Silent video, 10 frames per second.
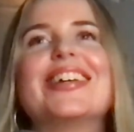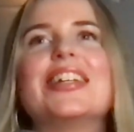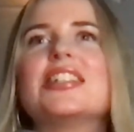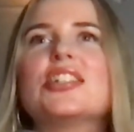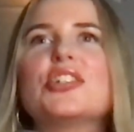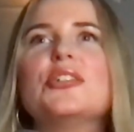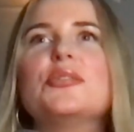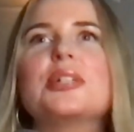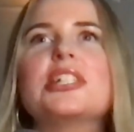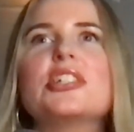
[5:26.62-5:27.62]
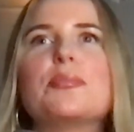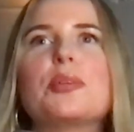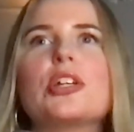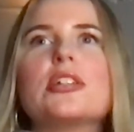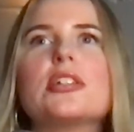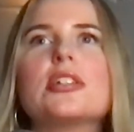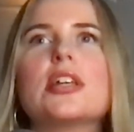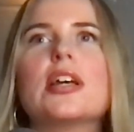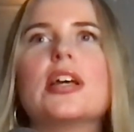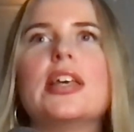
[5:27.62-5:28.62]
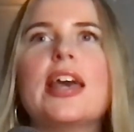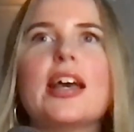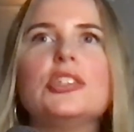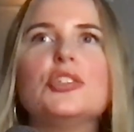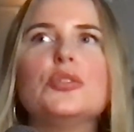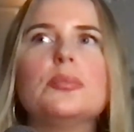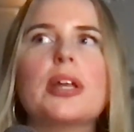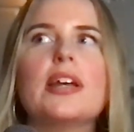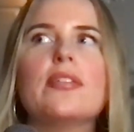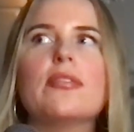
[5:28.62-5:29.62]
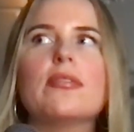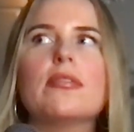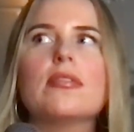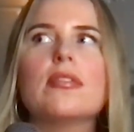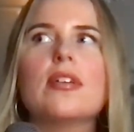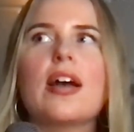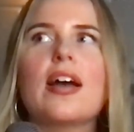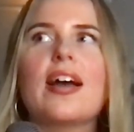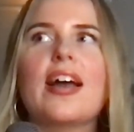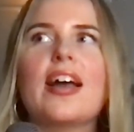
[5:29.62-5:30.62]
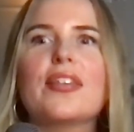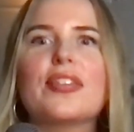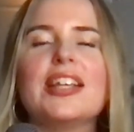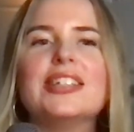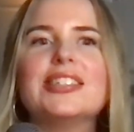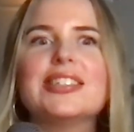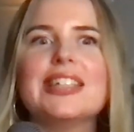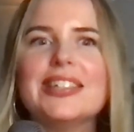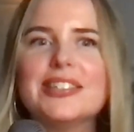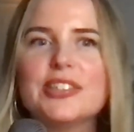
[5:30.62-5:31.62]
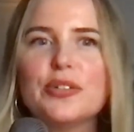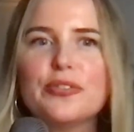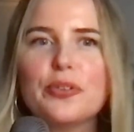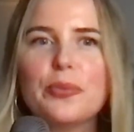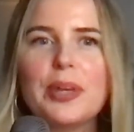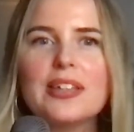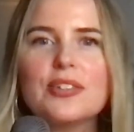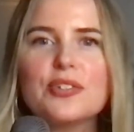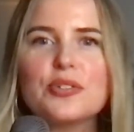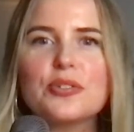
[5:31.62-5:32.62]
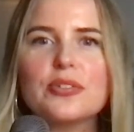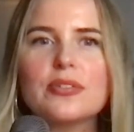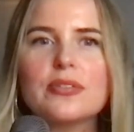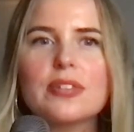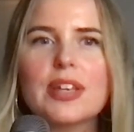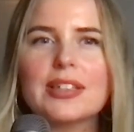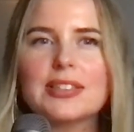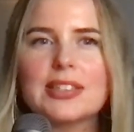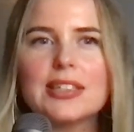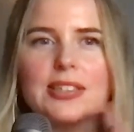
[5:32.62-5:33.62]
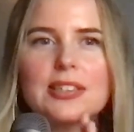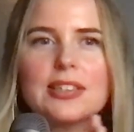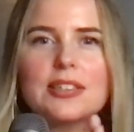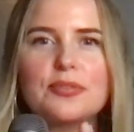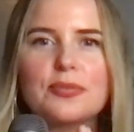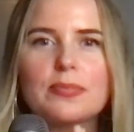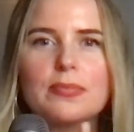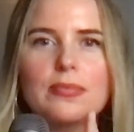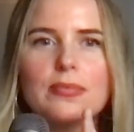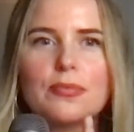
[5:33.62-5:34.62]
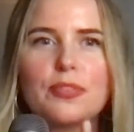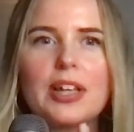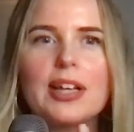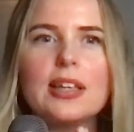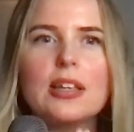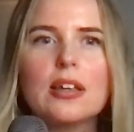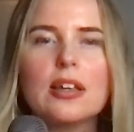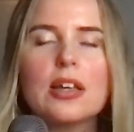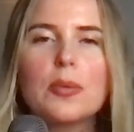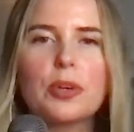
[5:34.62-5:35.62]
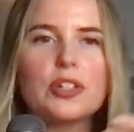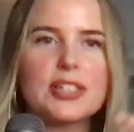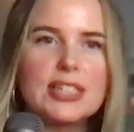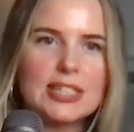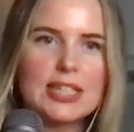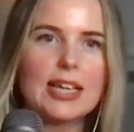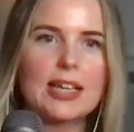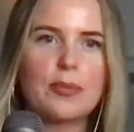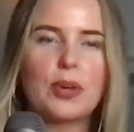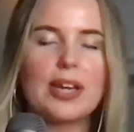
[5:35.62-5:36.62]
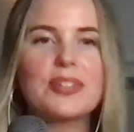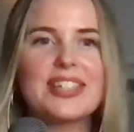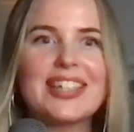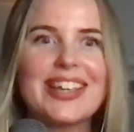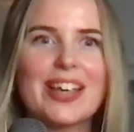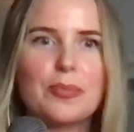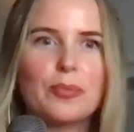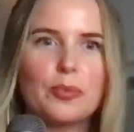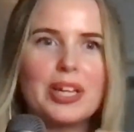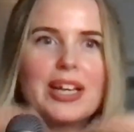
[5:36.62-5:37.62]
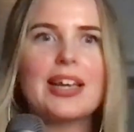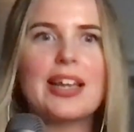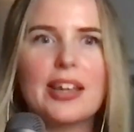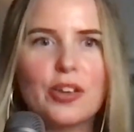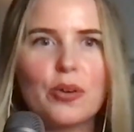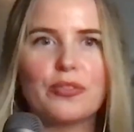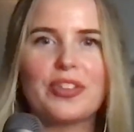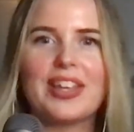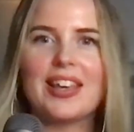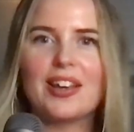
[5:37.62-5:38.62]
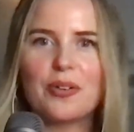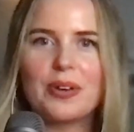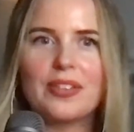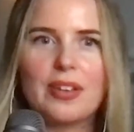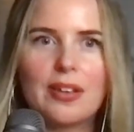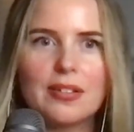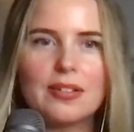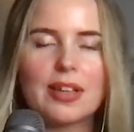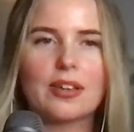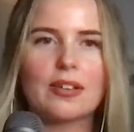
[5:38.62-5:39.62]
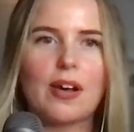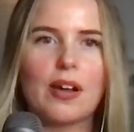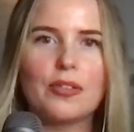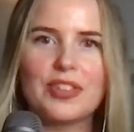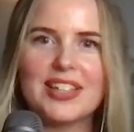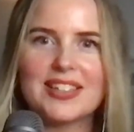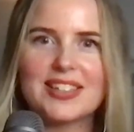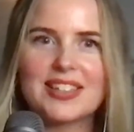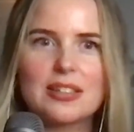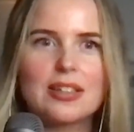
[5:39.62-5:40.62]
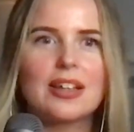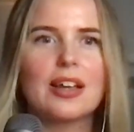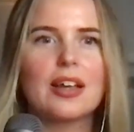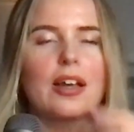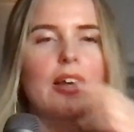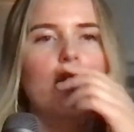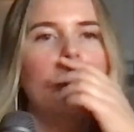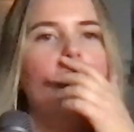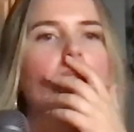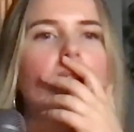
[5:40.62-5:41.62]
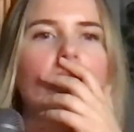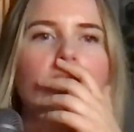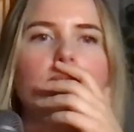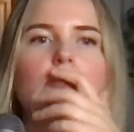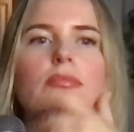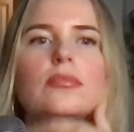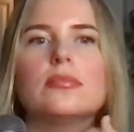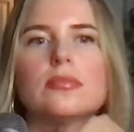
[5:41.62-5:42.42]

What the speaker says: it's a good question because yeah, I do, but I think it's easier for me to access this feeling because it's like when I'm singing, I'm really letting go of the ego and the like all of these um,